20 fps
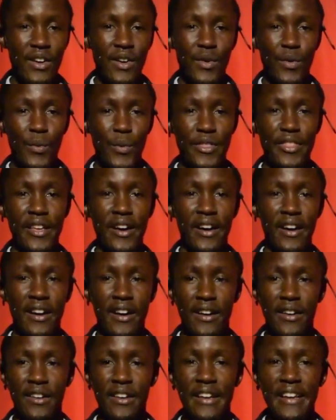with
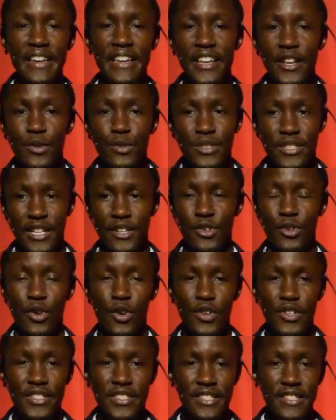new
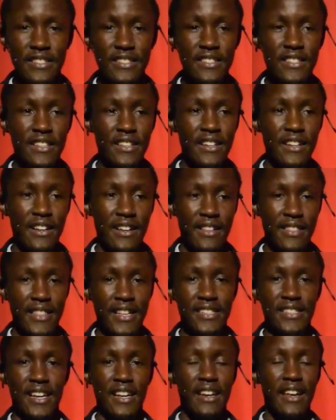technologies that
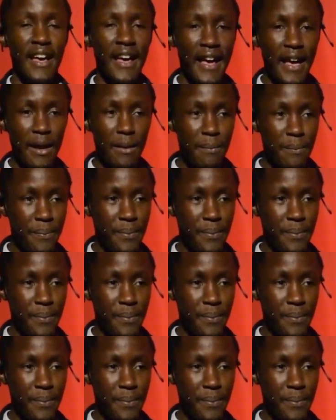can help